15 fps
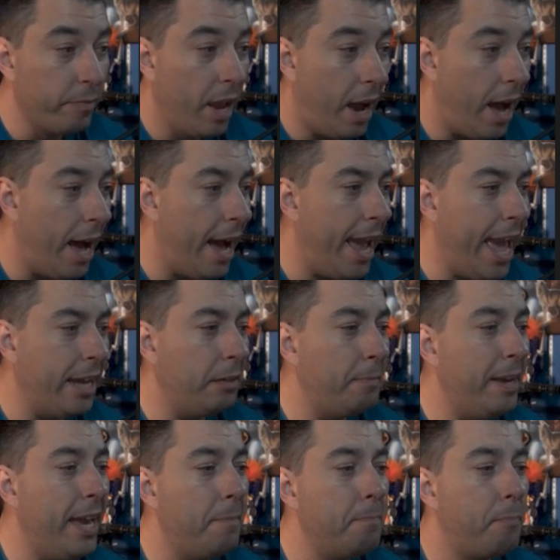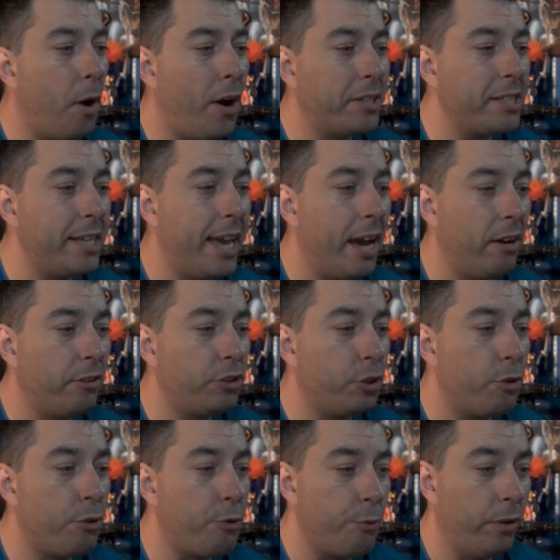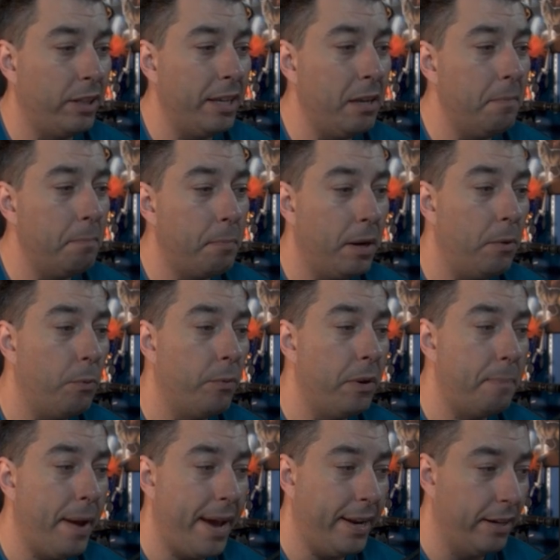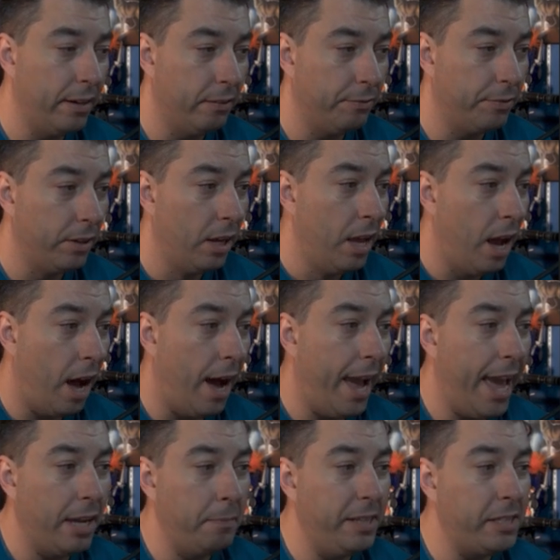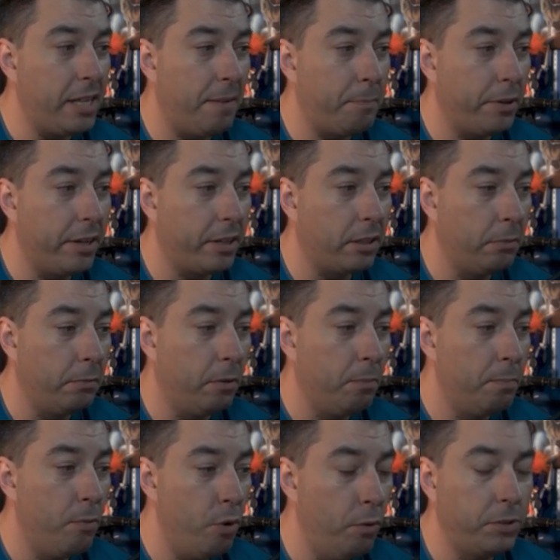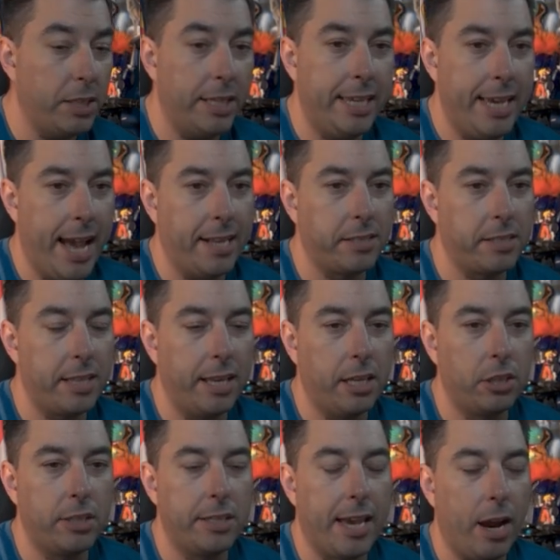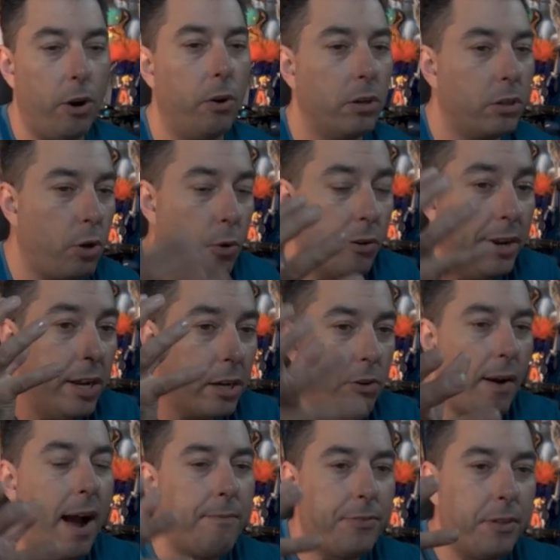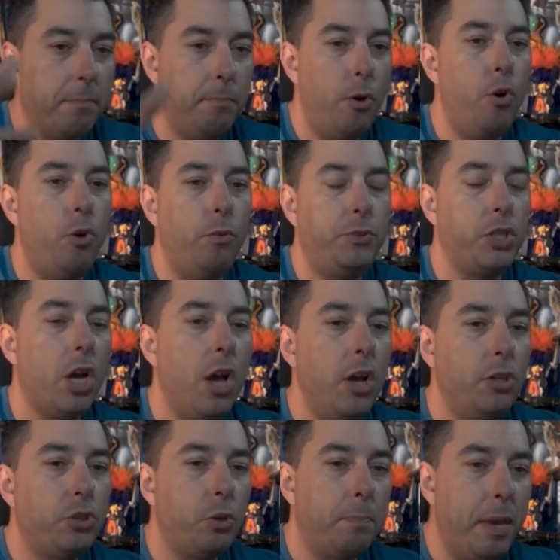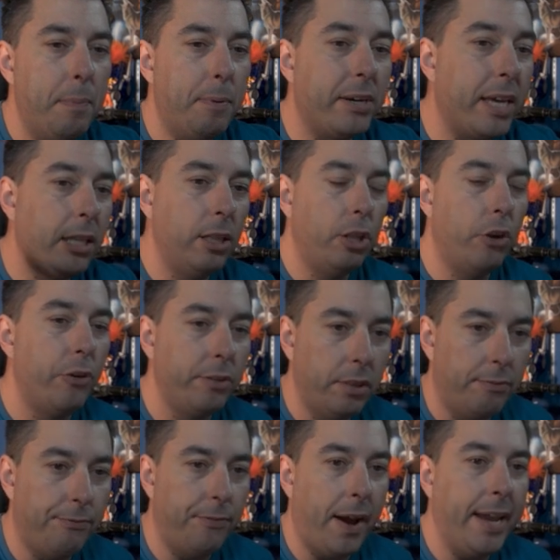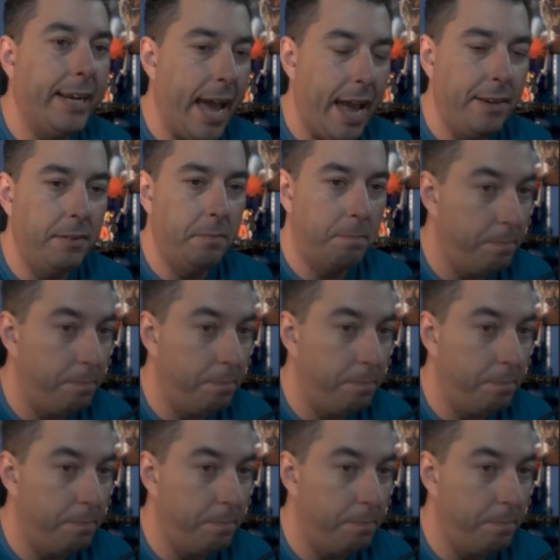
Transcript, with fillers: Uh, enemy and boss encounters are thrilling but repetitive. Uh, enemies have predictable moves. Yes, they choreograph the moves so people can learn the fight and